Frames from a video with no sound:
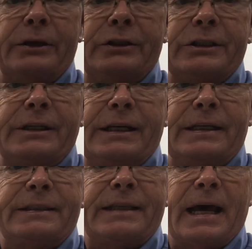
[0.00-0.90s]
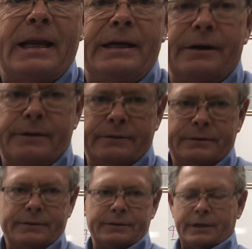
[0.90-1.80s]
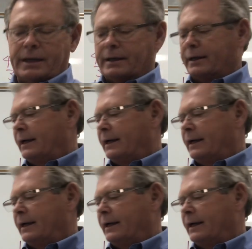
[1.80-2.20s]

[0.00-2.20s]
You just need this side here, okay?